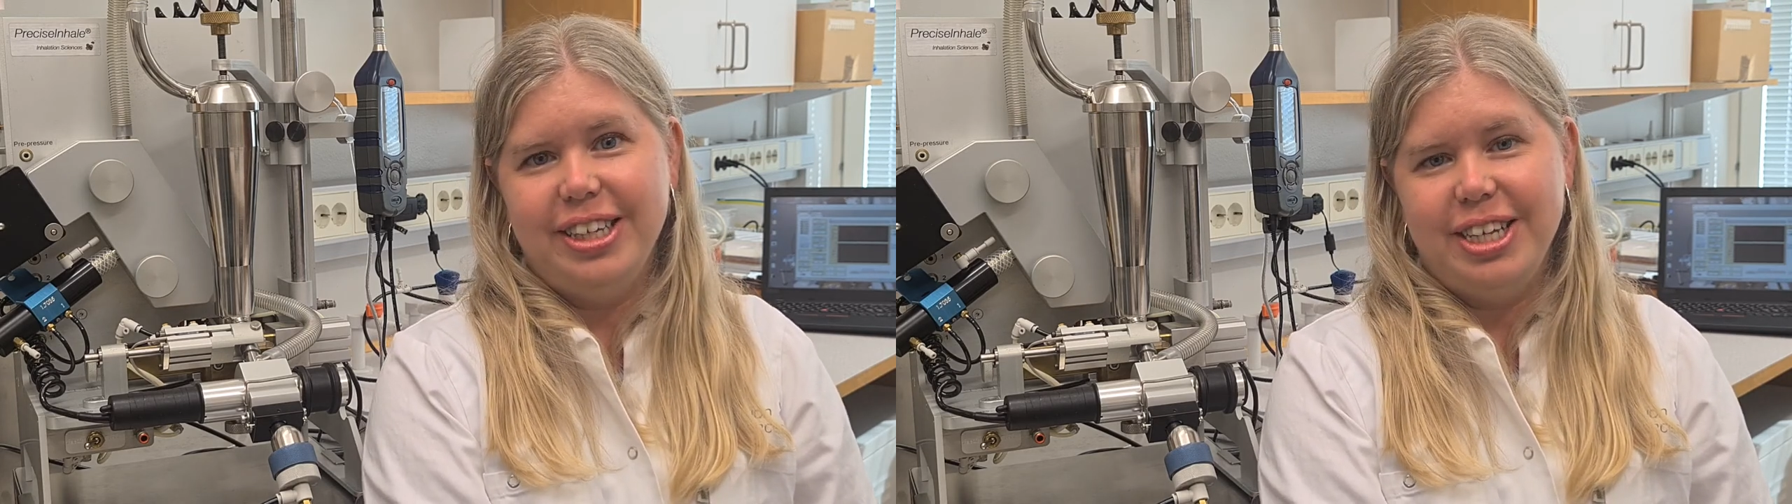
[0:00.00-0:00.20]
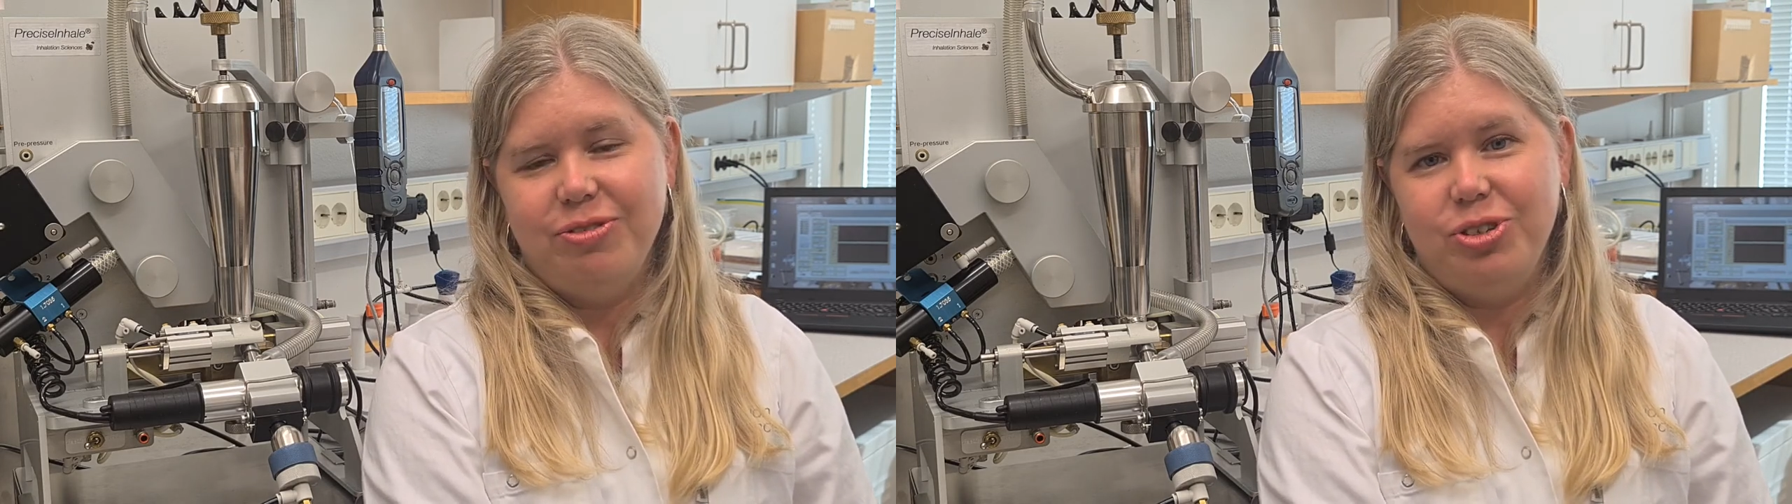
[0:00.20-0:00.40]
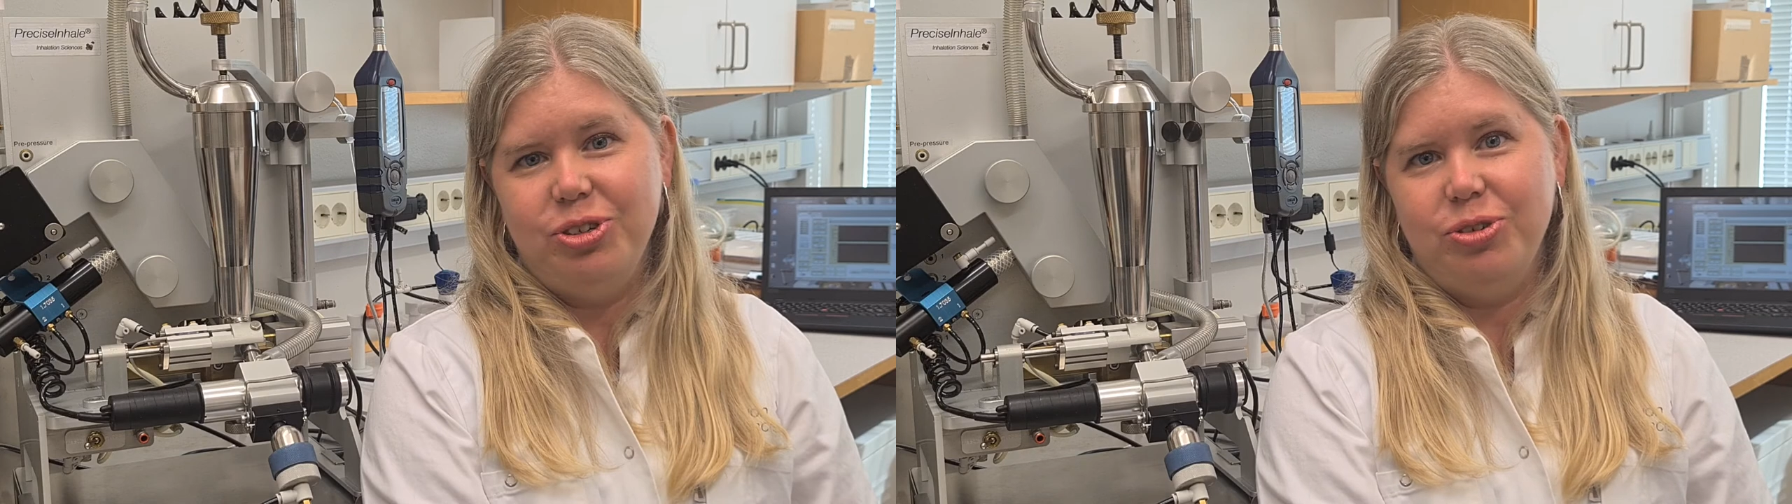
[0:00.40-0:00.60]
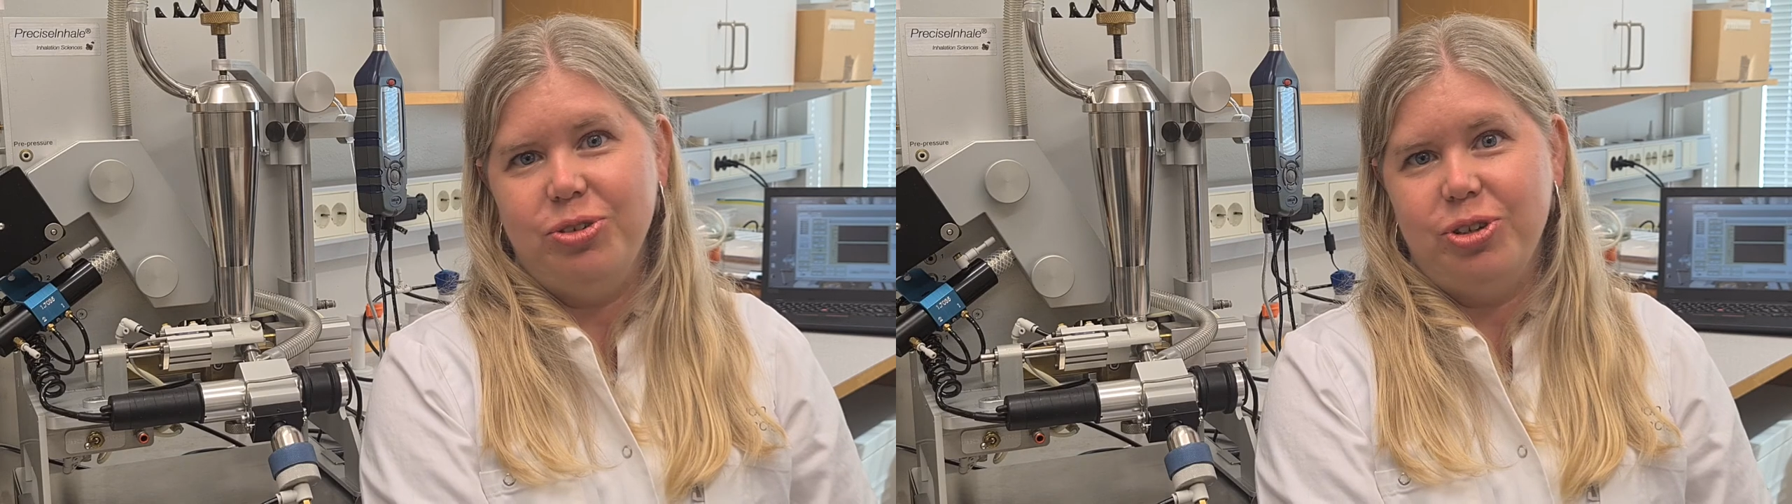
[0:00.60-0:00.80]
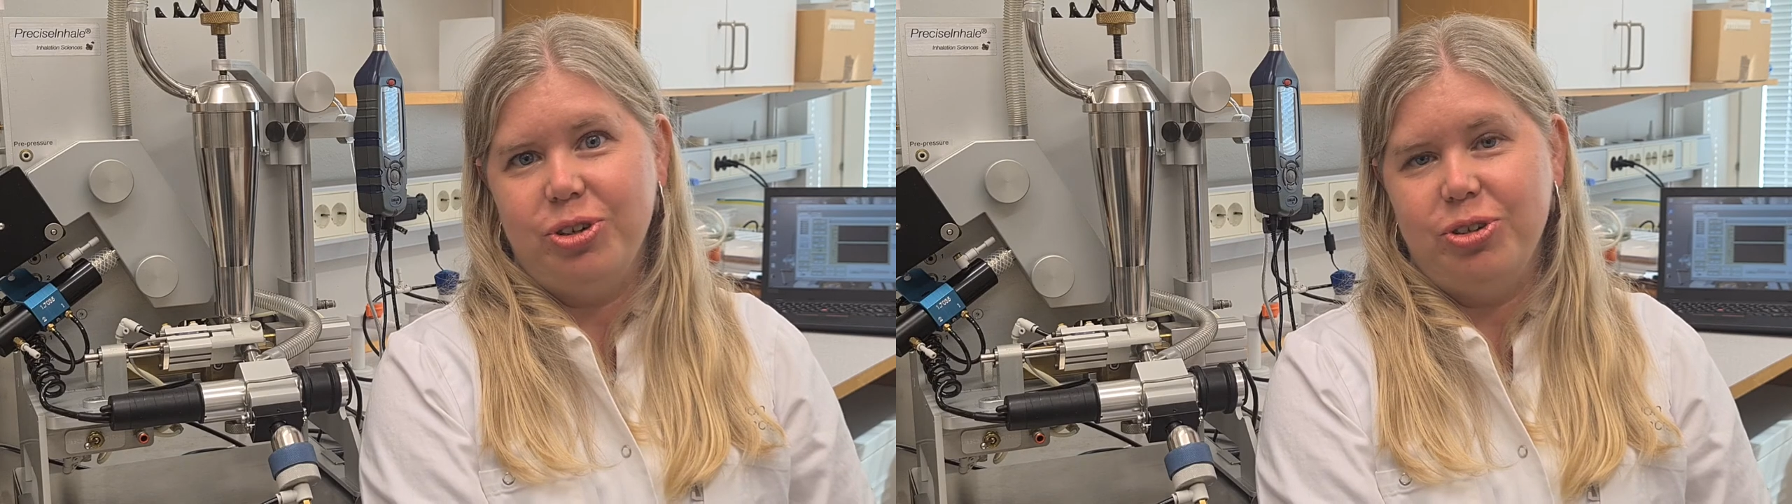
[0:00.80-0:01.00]
gives you
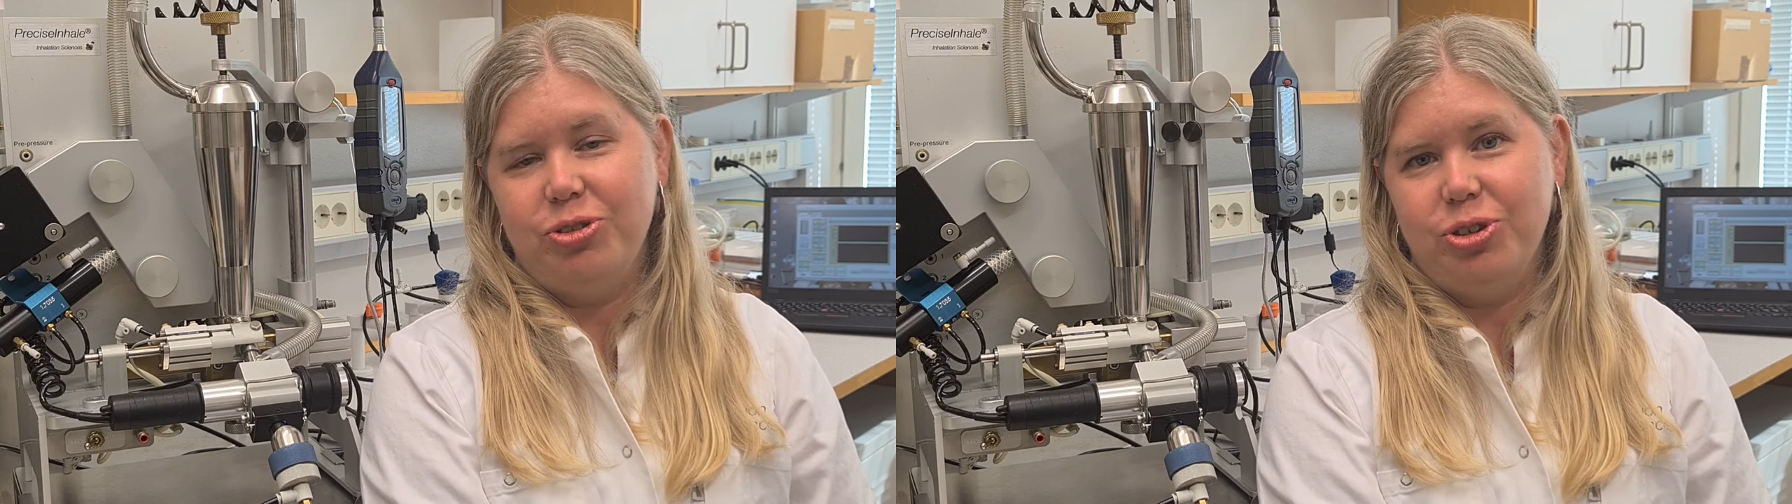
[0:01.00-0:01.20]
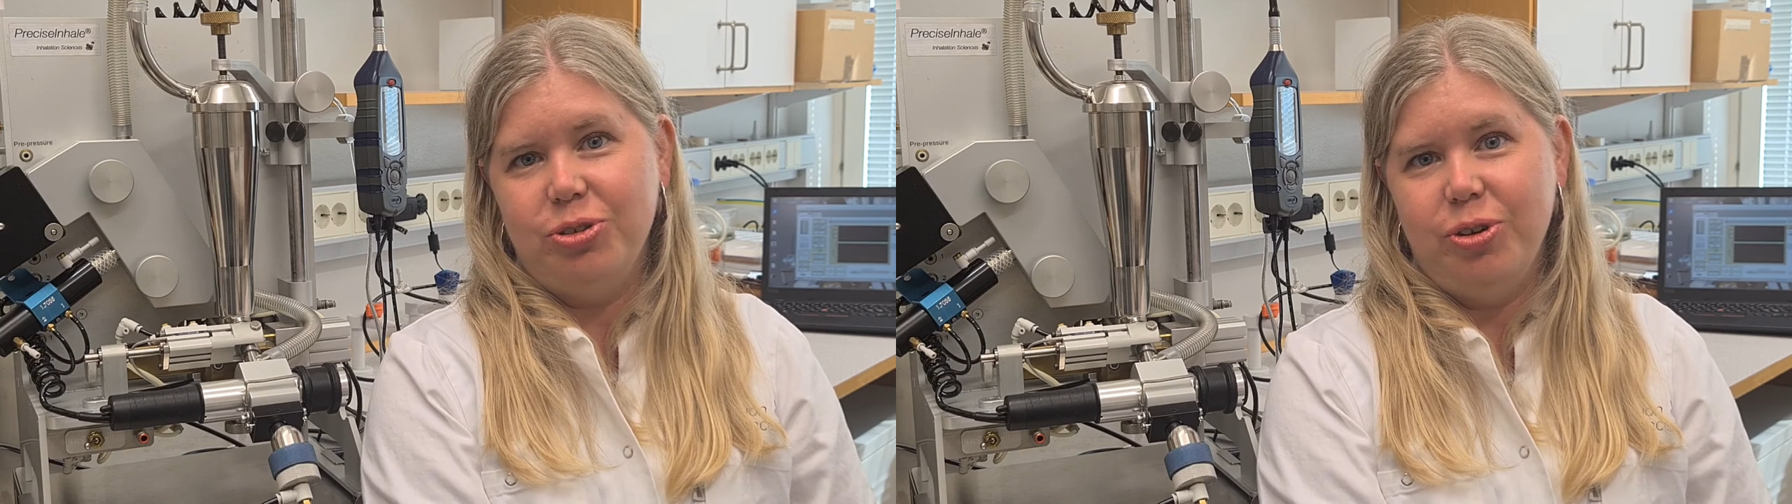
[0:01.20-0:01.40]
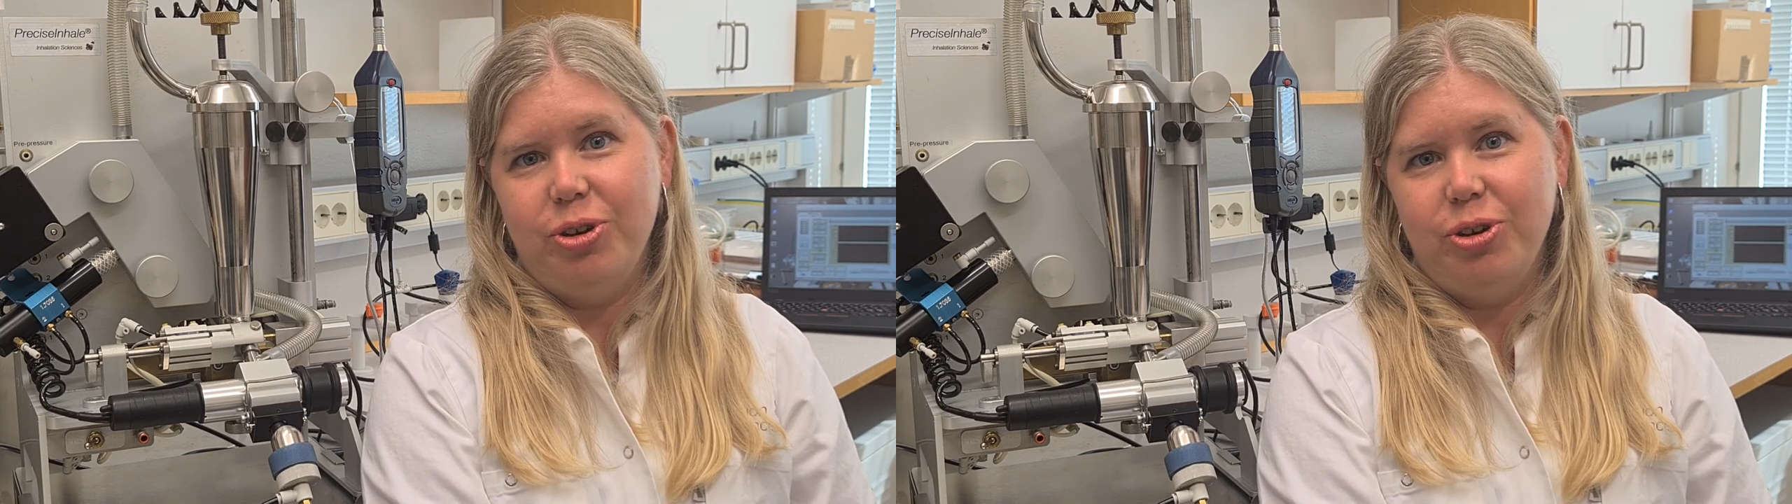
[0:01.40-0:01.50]
the control